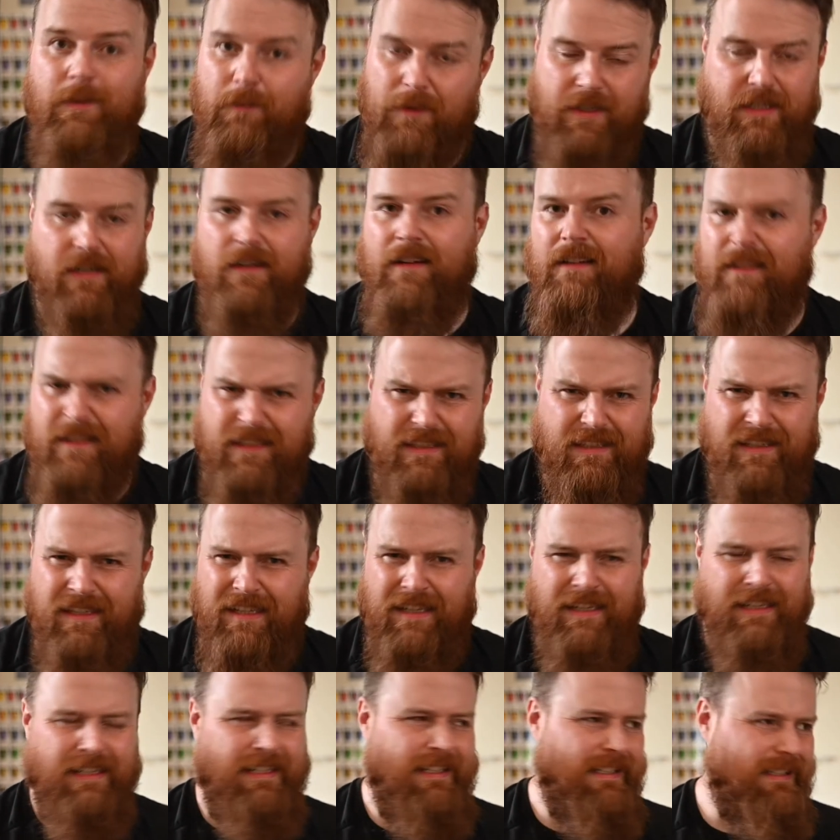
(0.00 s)
We started this
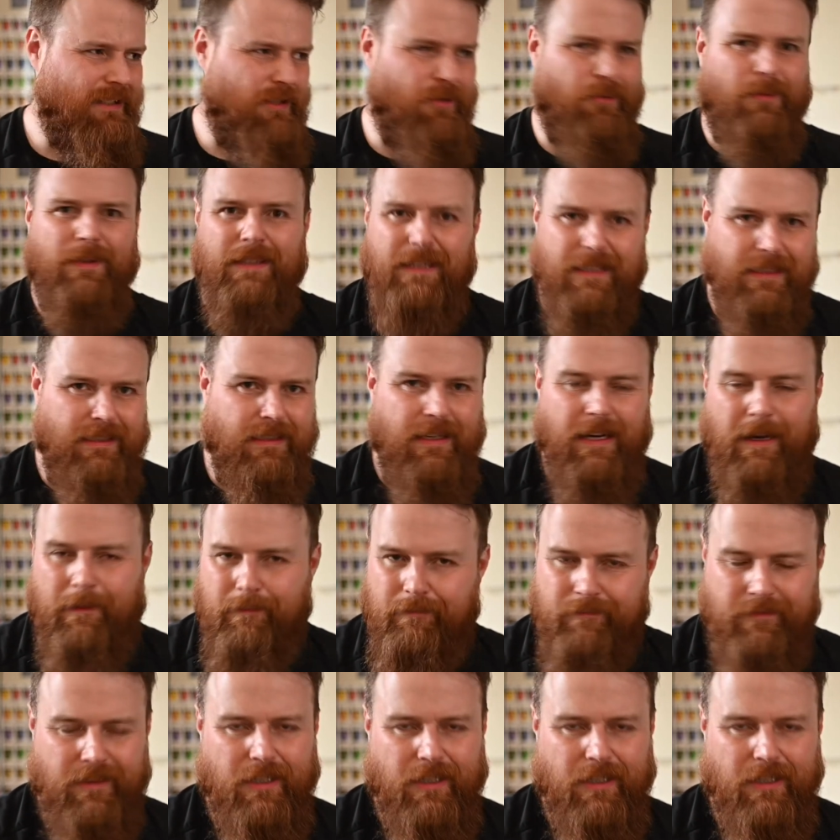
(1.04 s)
guerrilla